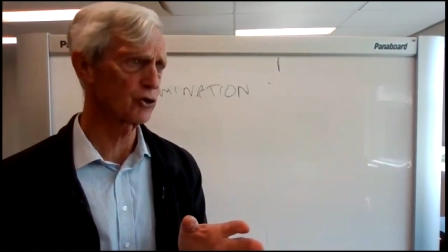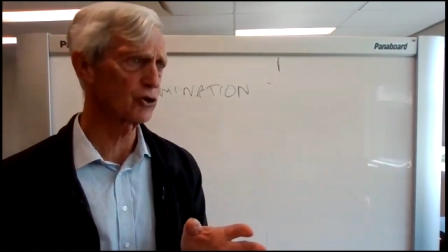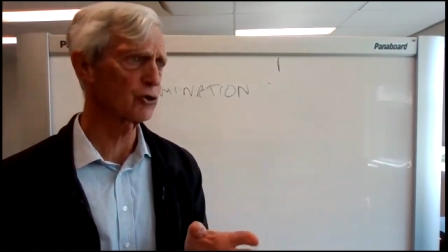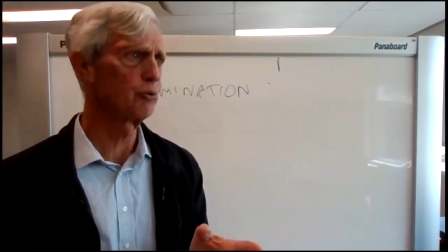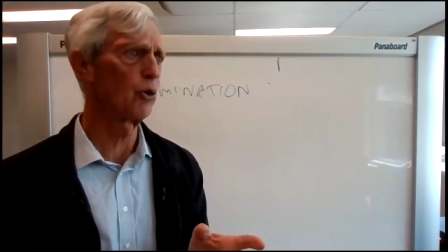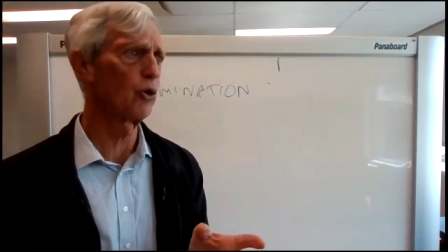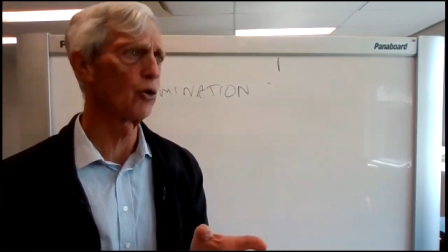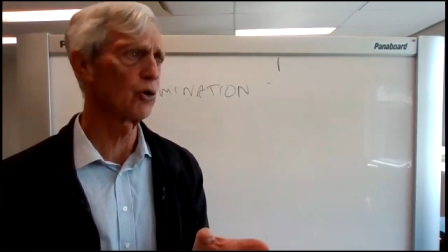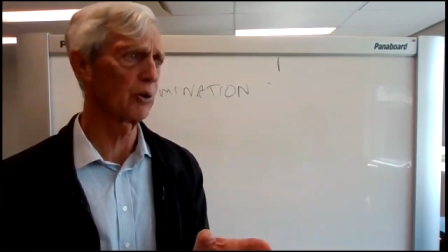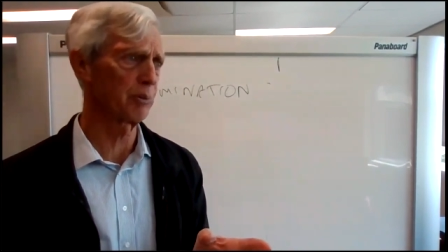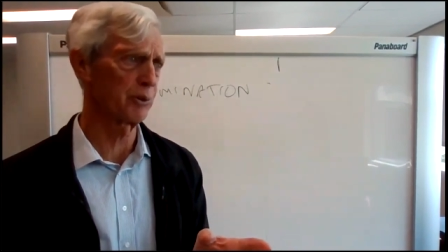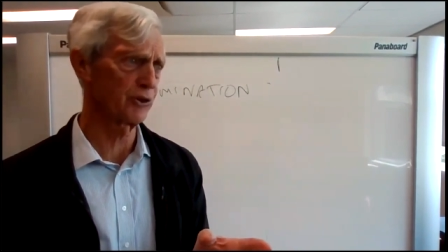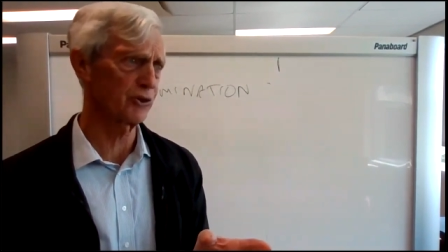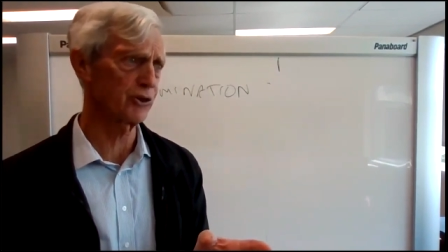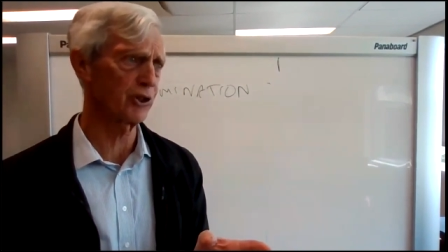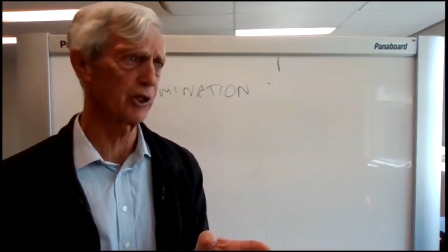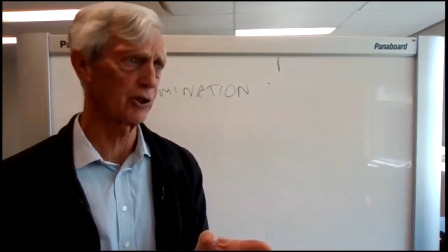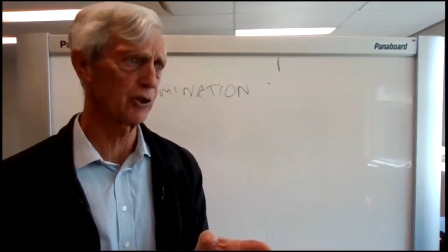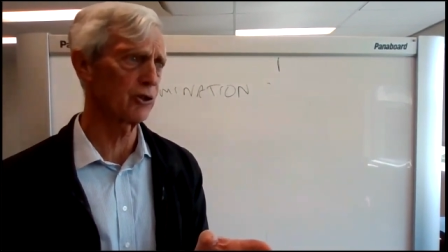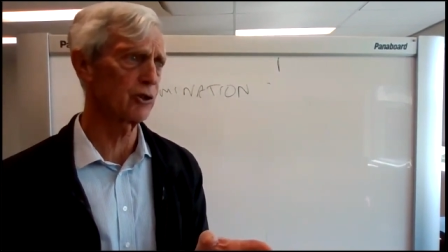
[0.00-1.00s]
to a smaller
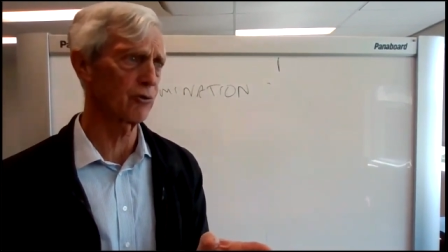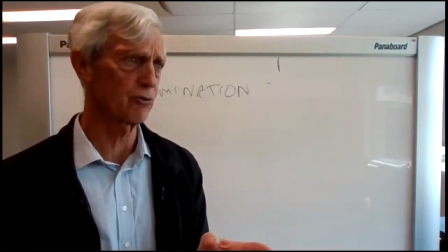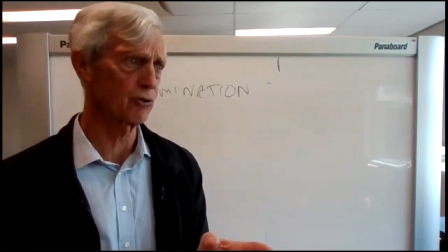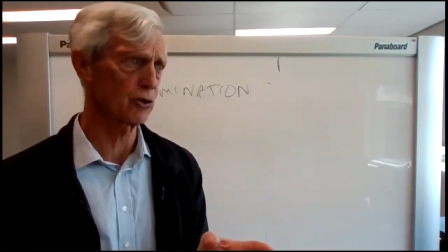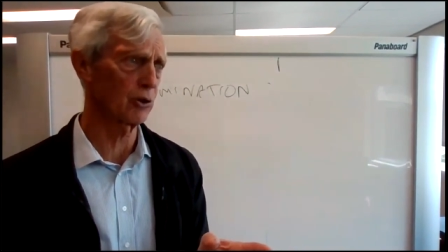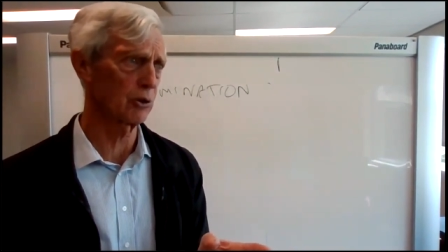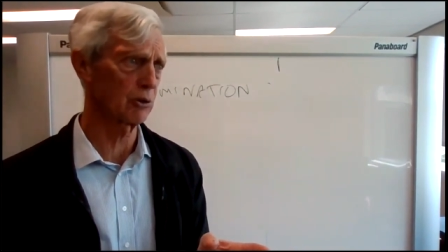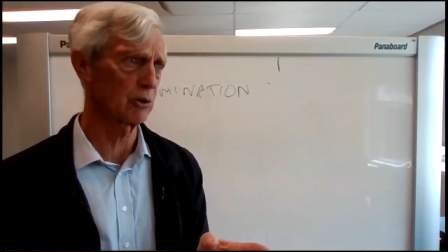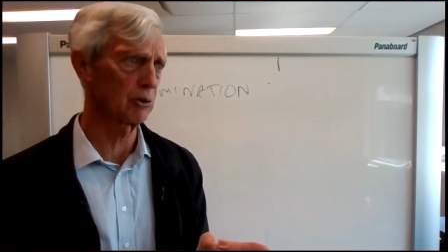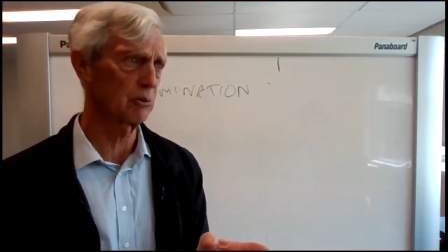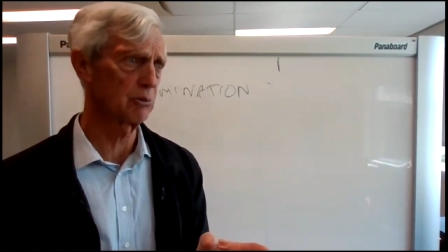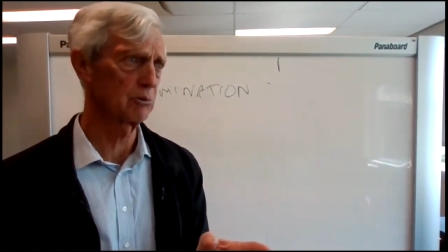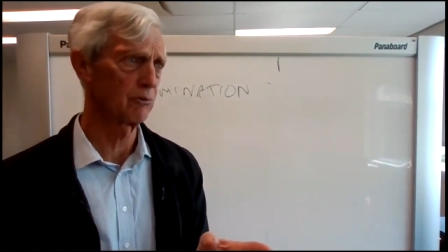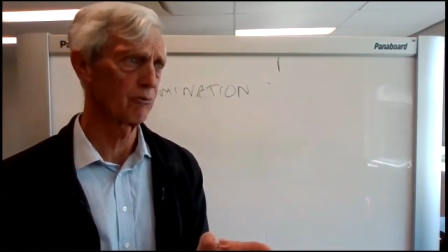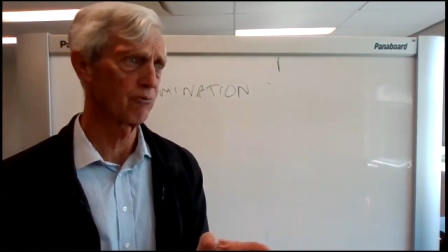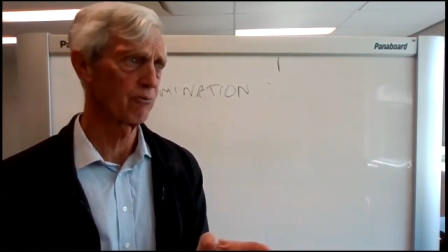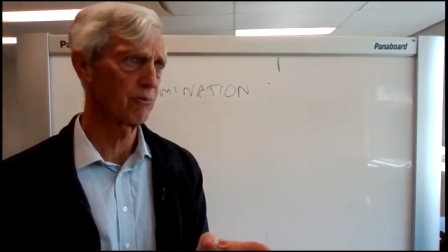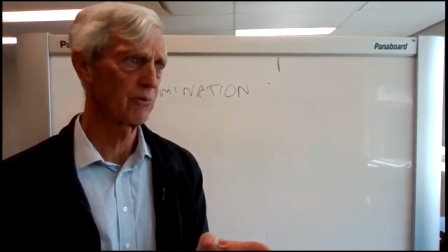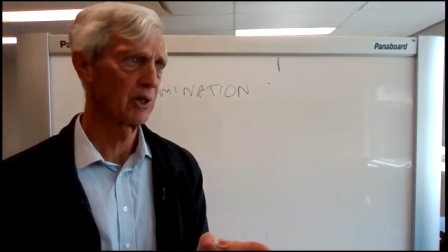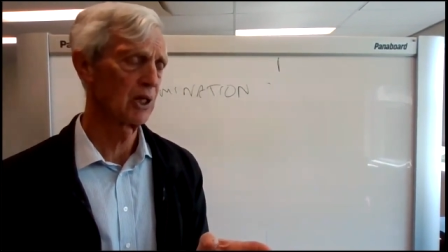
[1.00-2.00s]
percentage of
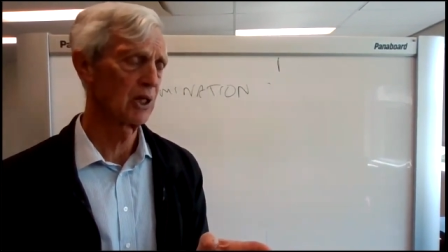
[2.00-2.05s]
children,